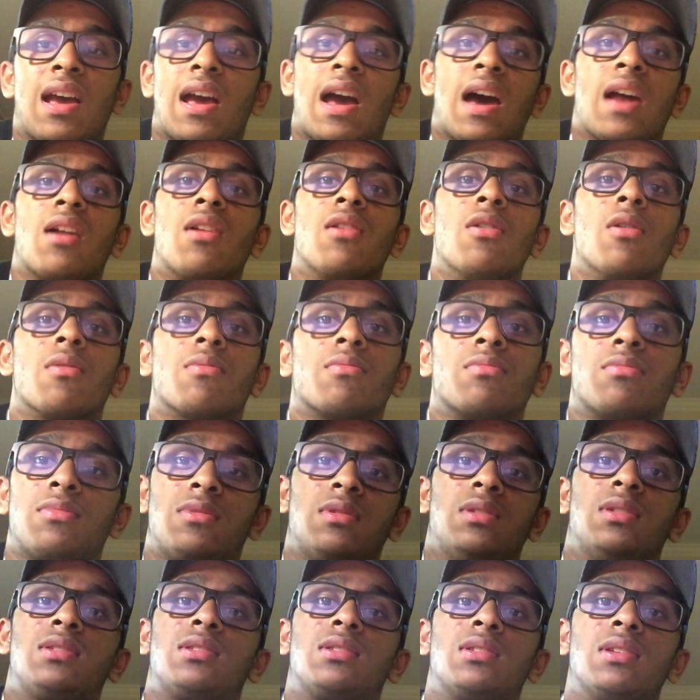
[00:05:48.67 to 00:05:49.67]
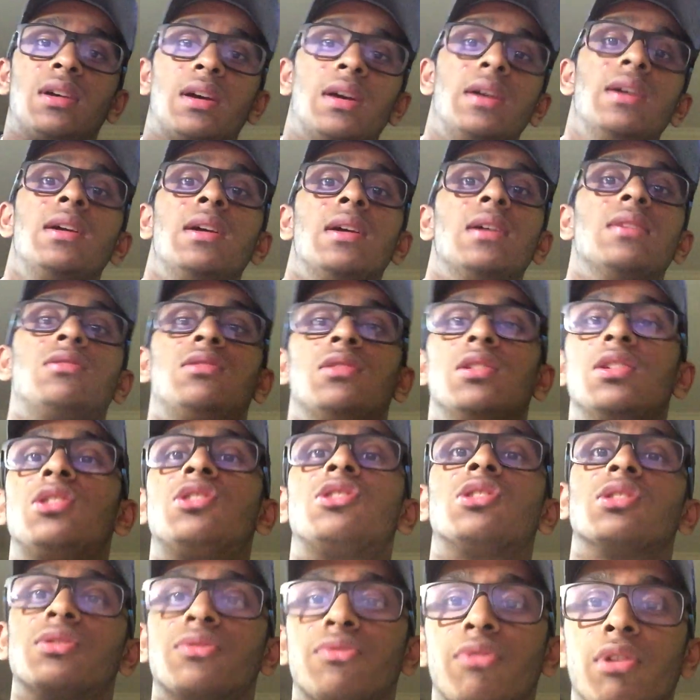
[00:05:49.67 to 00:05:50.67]
I don't know.
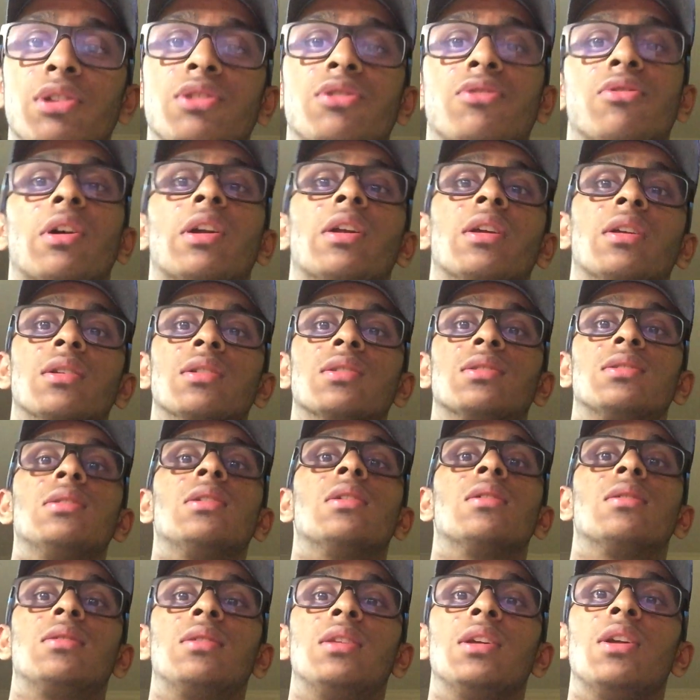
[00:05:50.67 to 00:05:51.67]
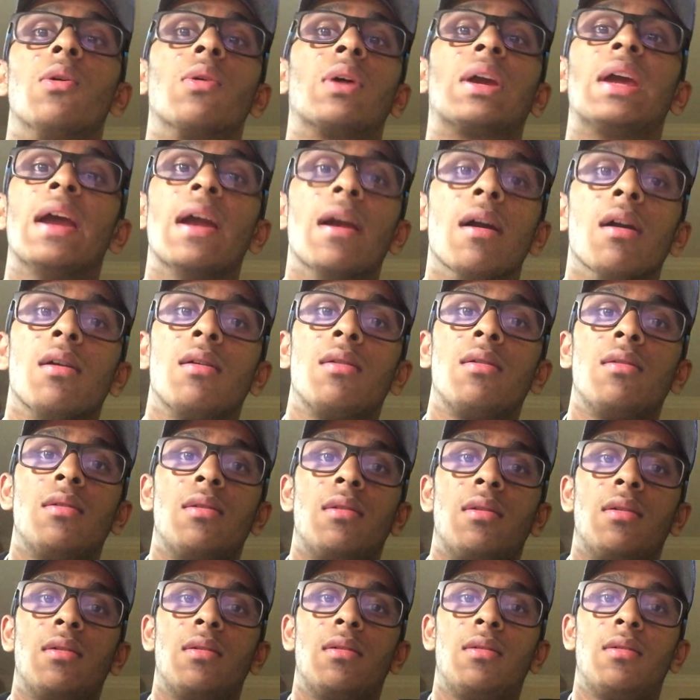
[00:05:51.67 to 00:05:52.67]
It's just frustrating to see it. They don't care
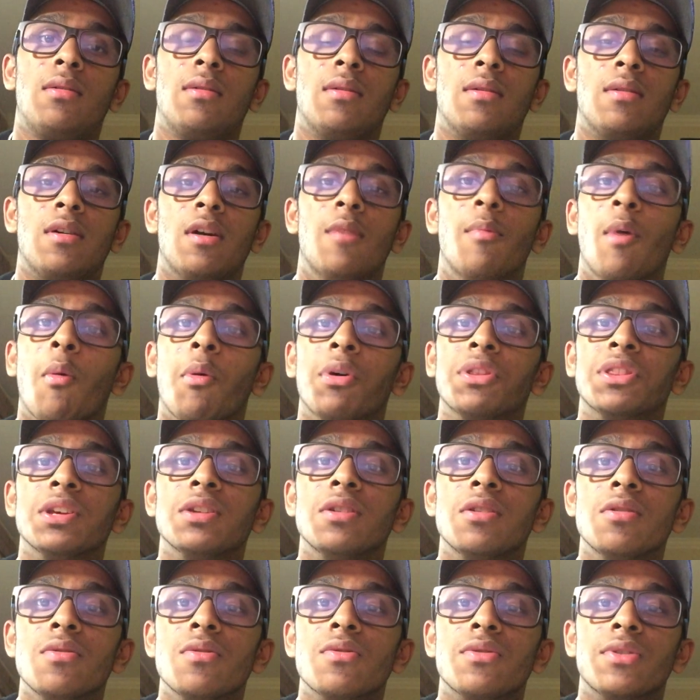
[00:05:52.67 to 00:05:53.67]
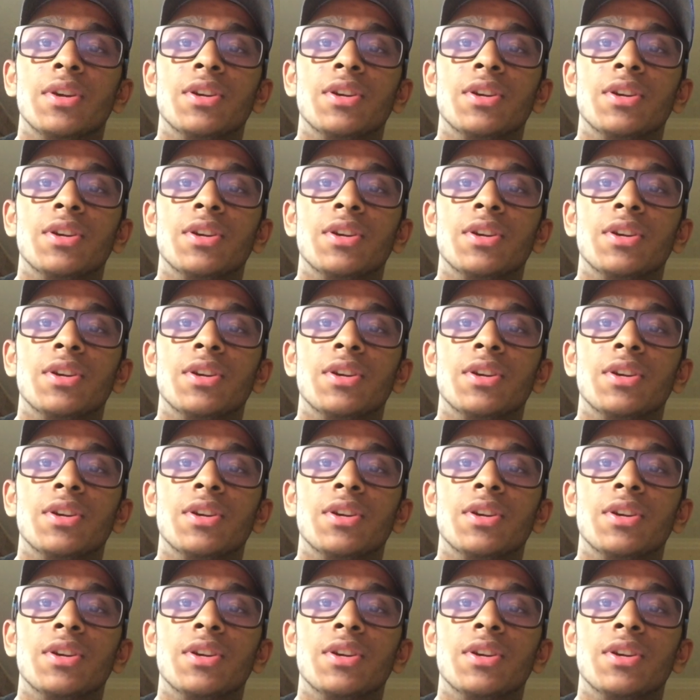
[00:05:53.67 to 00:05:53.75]
about what they do.